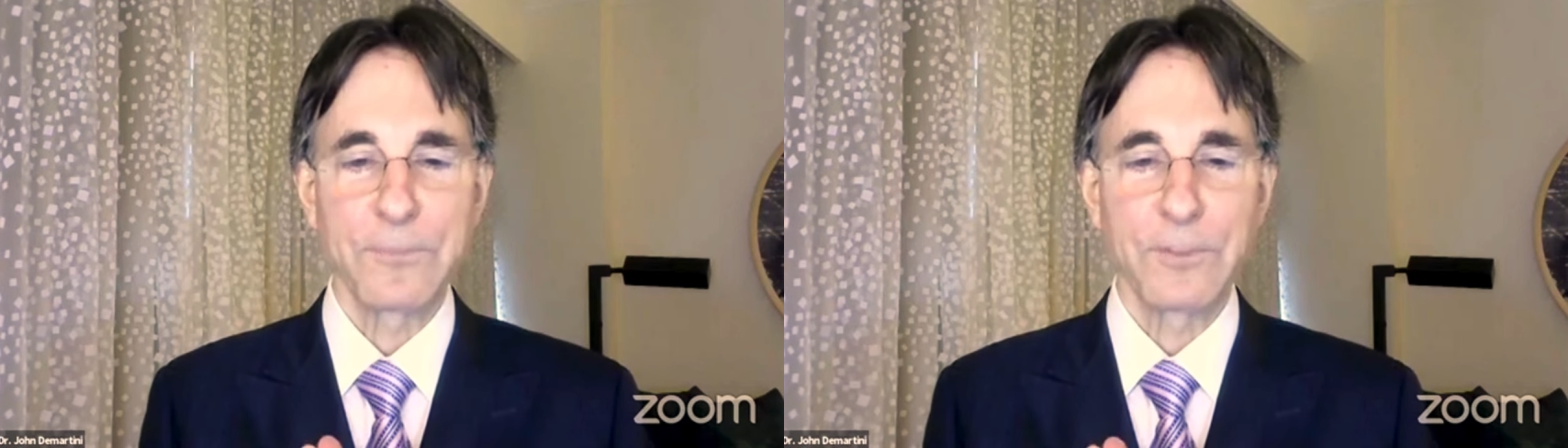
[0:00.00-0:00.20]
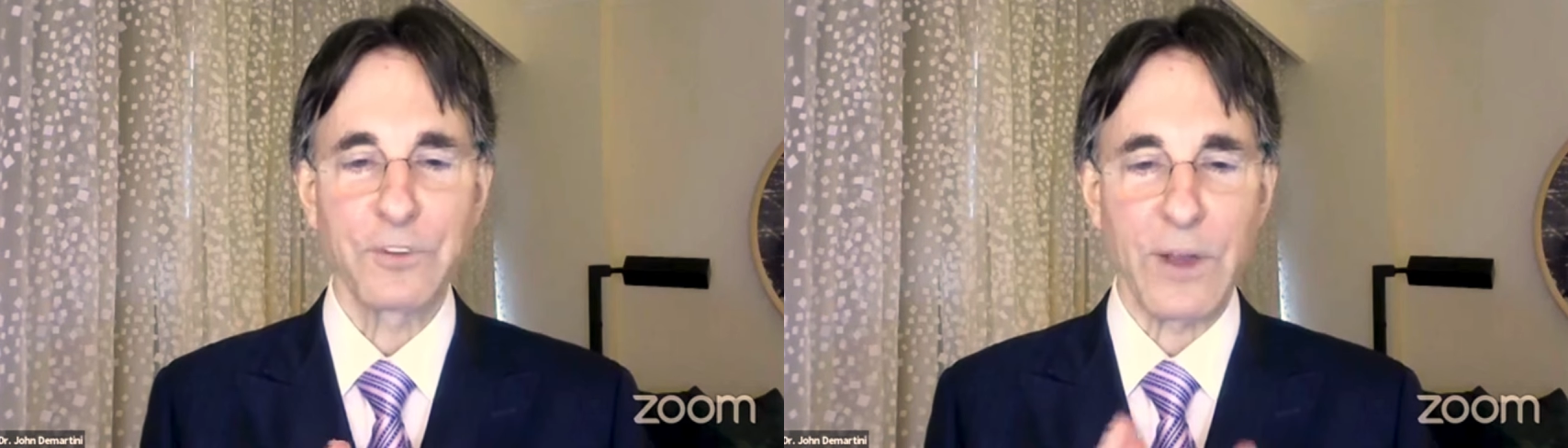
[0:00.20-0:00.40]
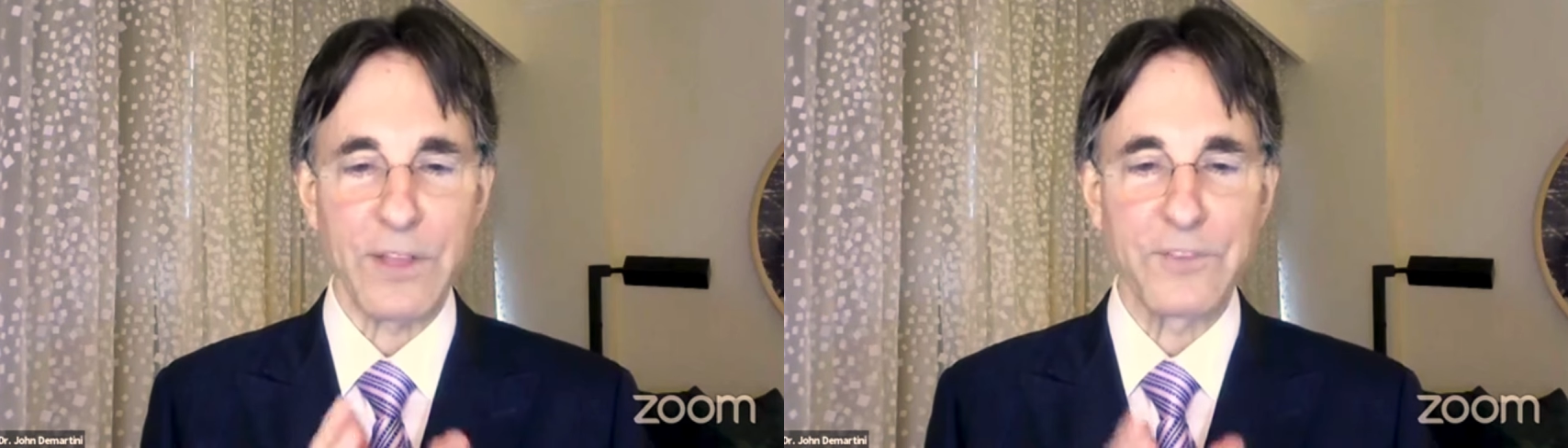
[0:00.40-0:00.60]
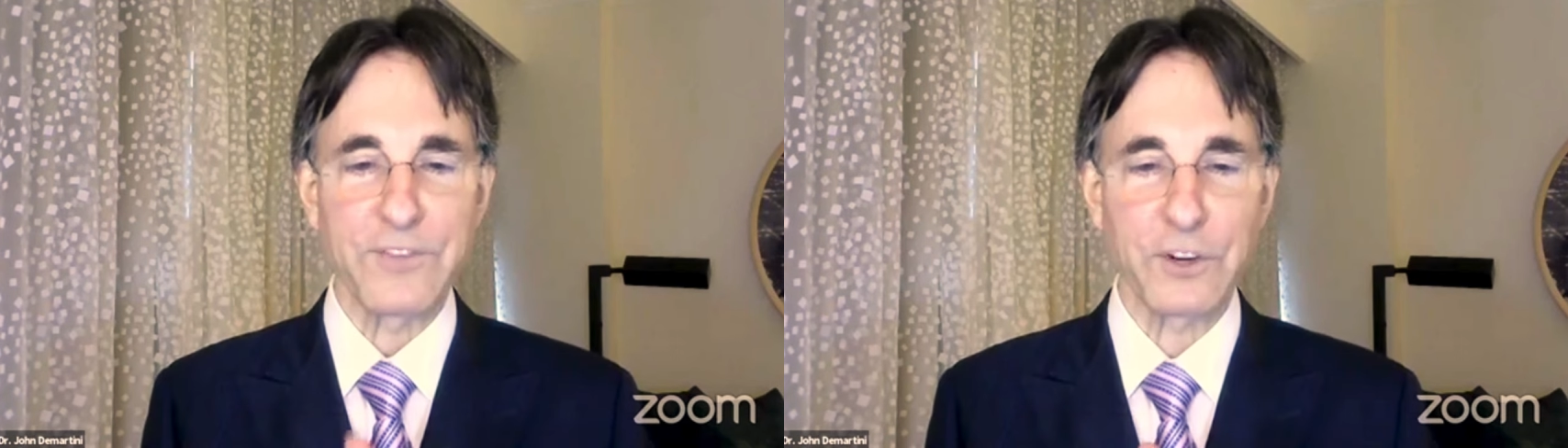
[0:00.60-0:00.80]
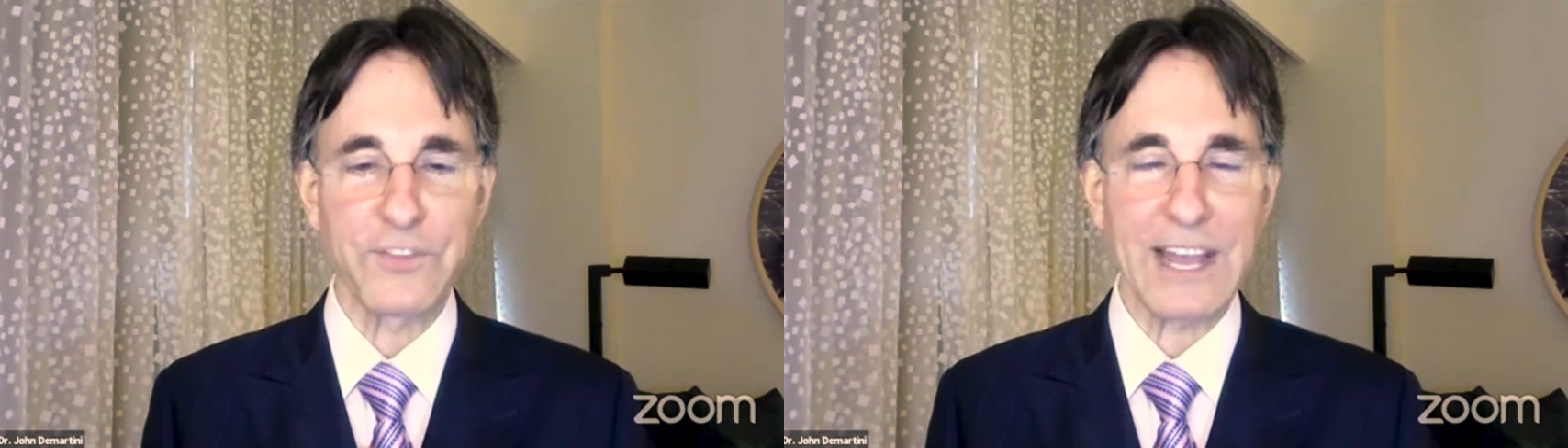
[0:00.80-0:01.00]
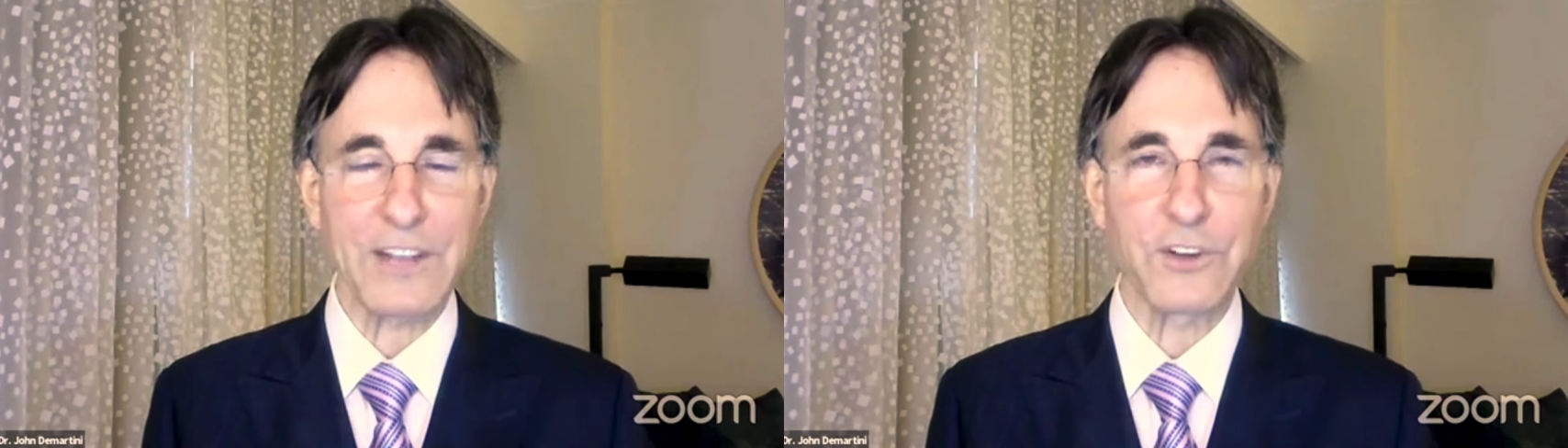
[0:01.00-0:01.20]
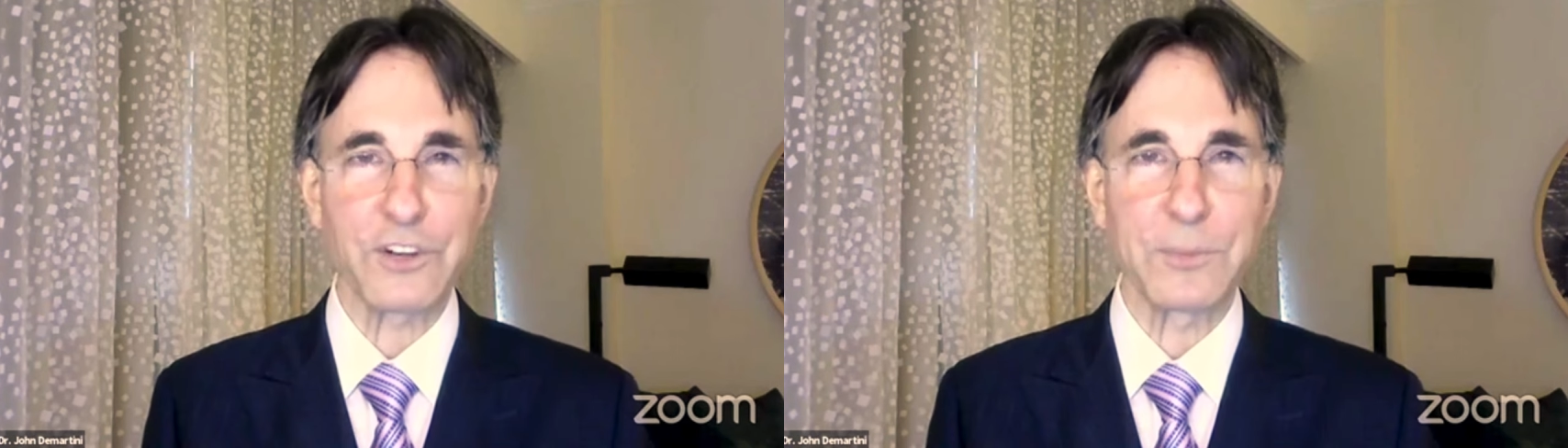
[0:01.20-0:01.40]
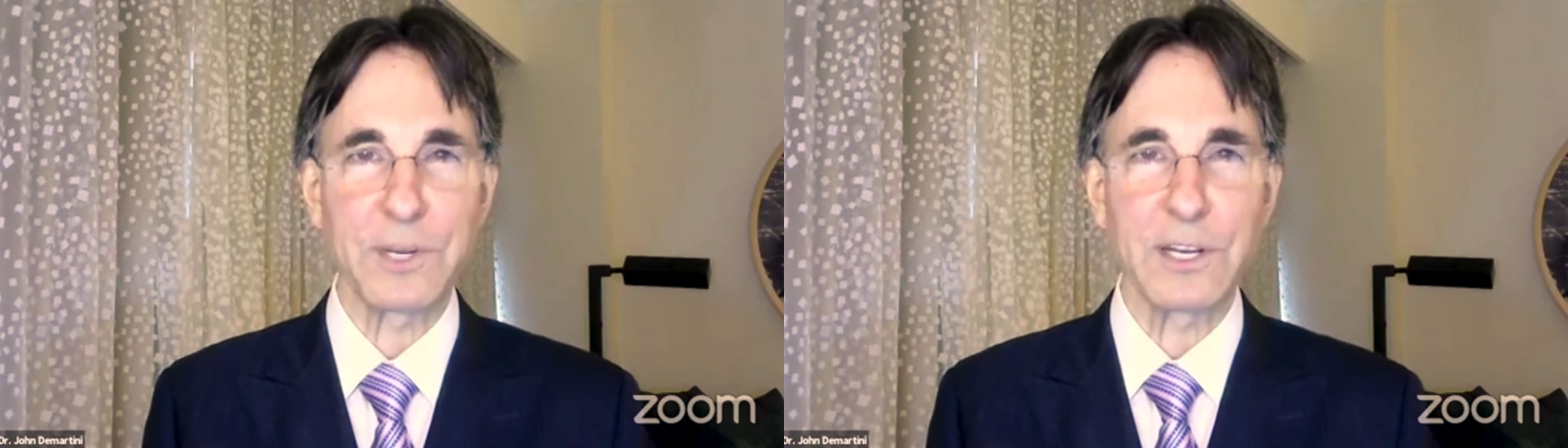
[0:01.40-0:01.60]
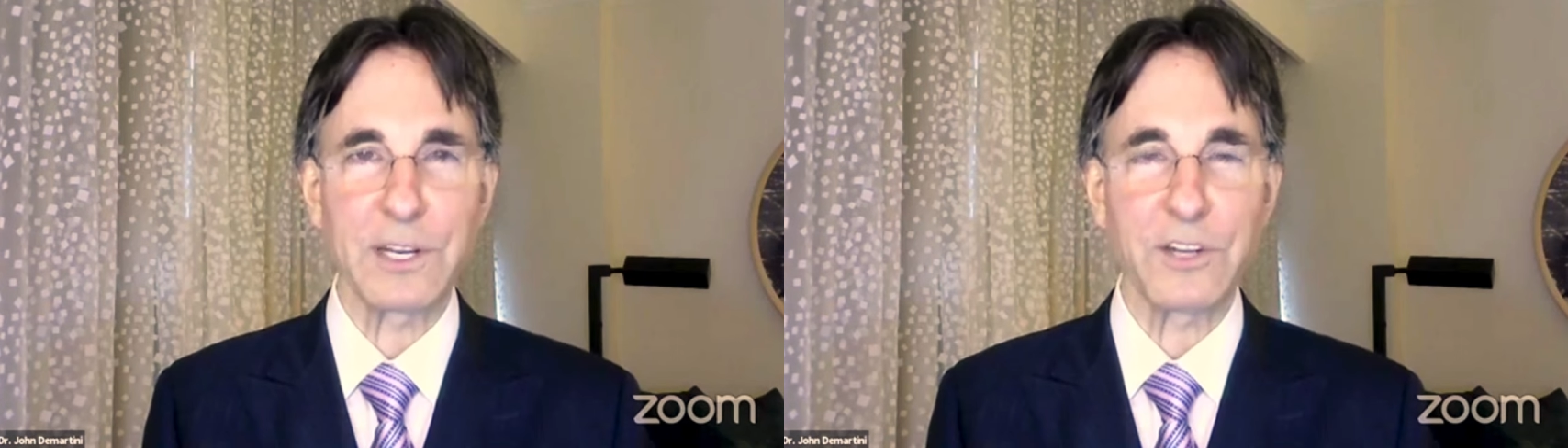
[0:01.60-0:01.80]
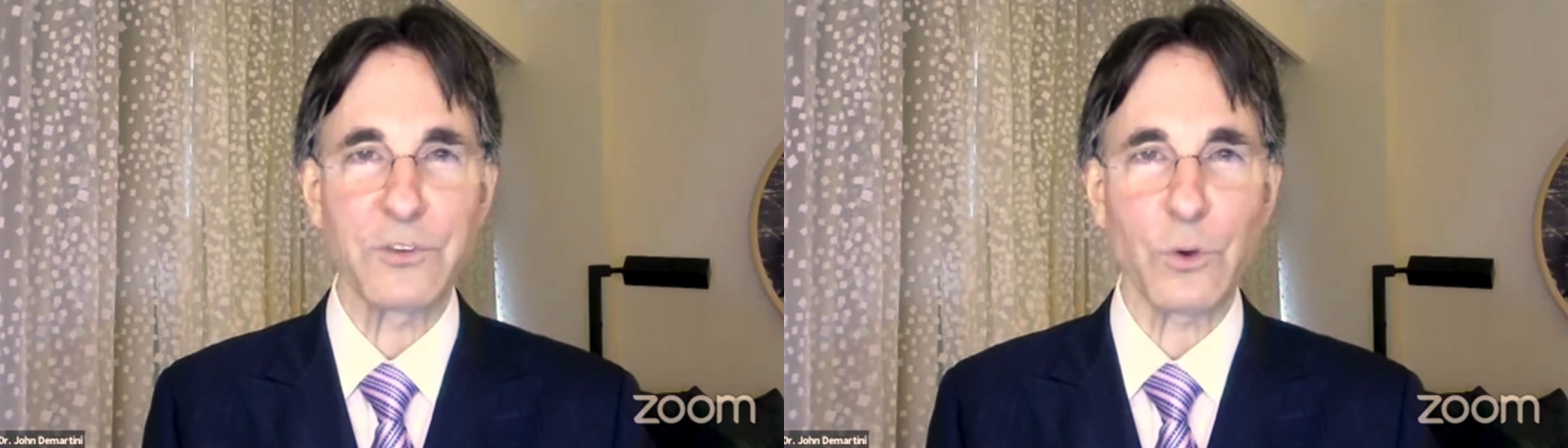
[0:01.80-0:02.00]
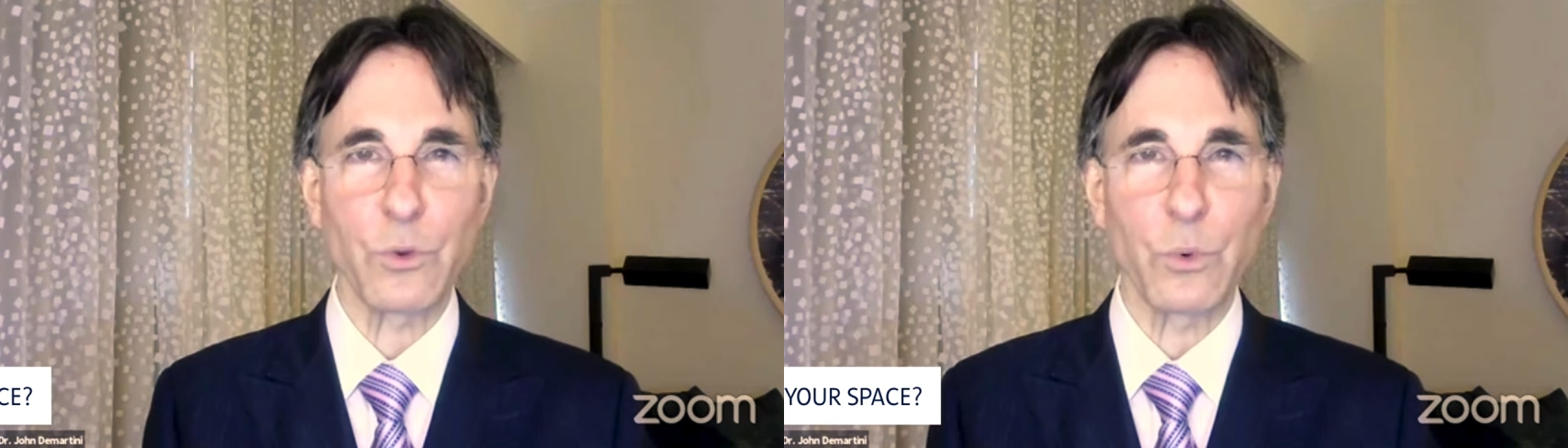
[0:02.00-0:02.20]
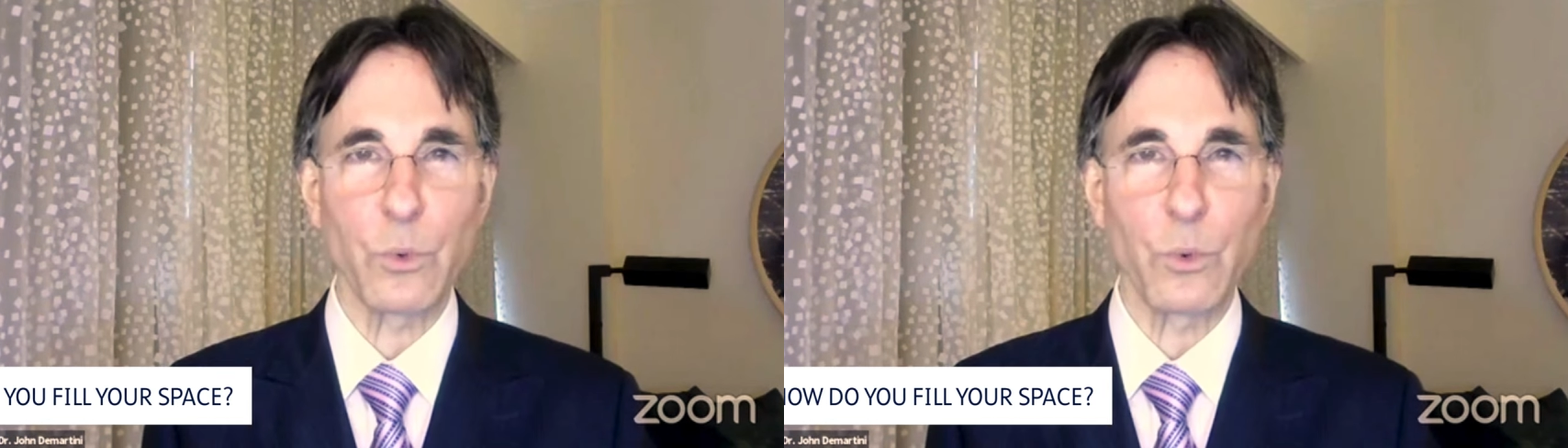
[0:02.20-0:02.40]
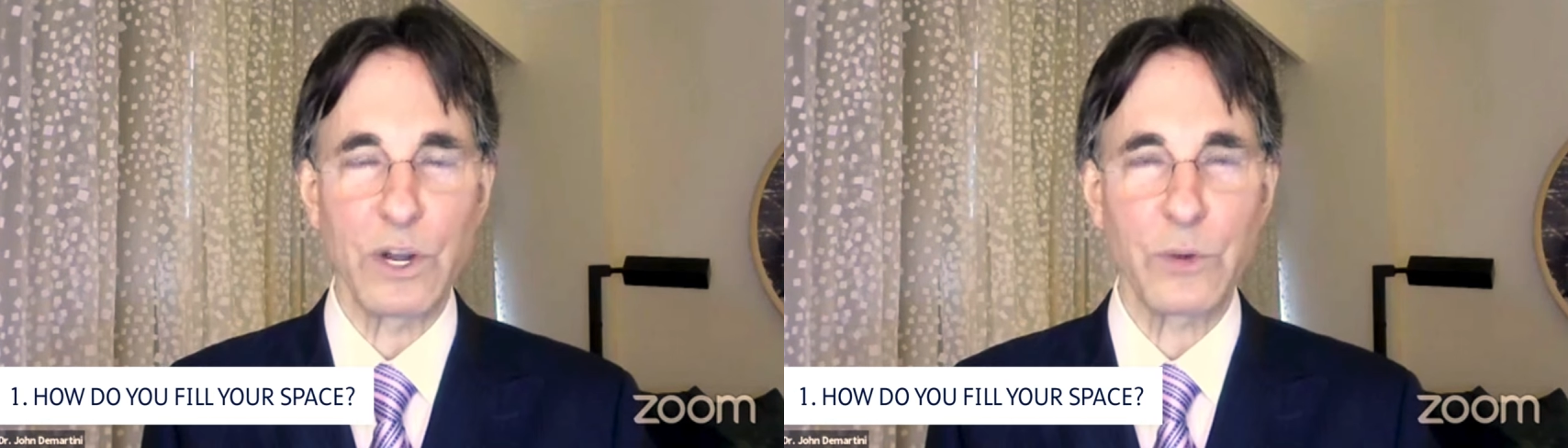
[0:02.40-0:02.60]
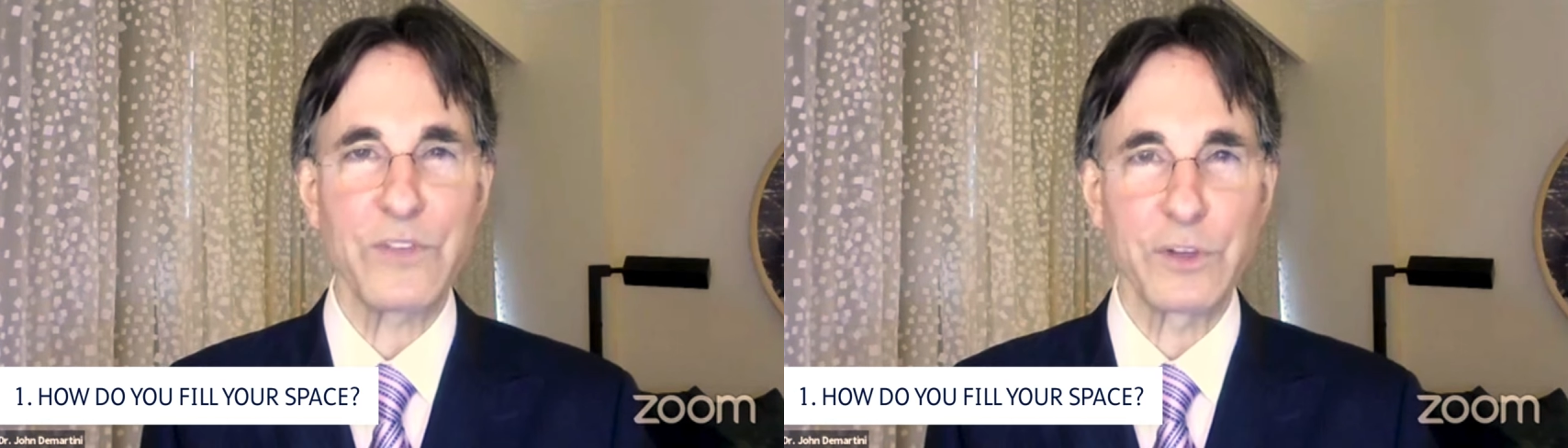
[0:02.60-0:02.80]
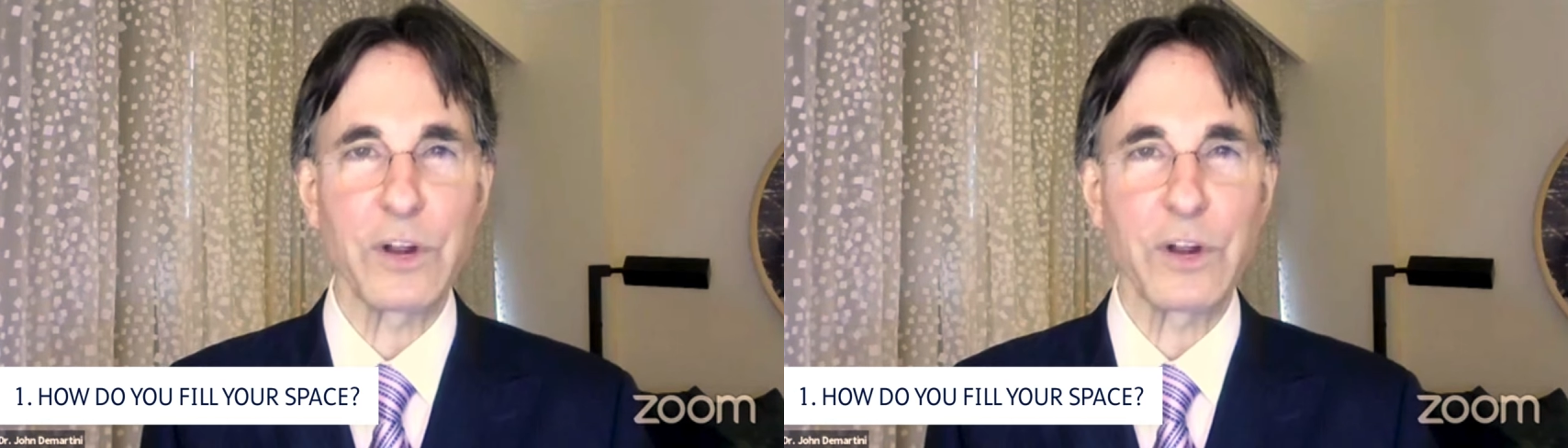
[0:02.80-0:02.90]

So the first value determinant is what do we fill